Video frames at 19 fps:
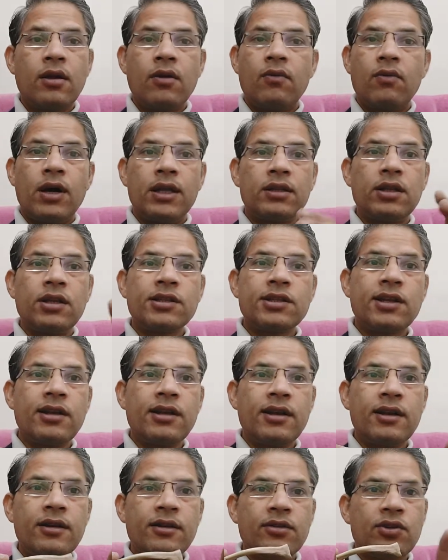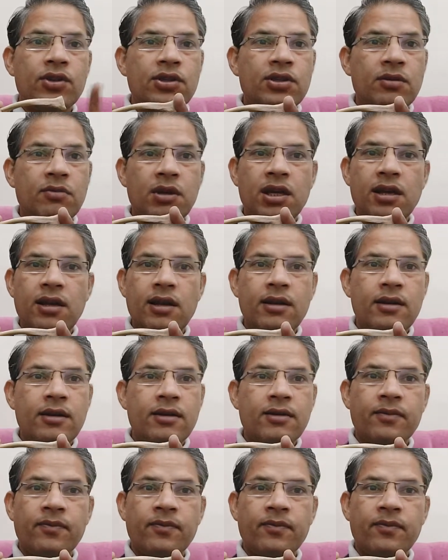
One thing is clear, this is the medial end,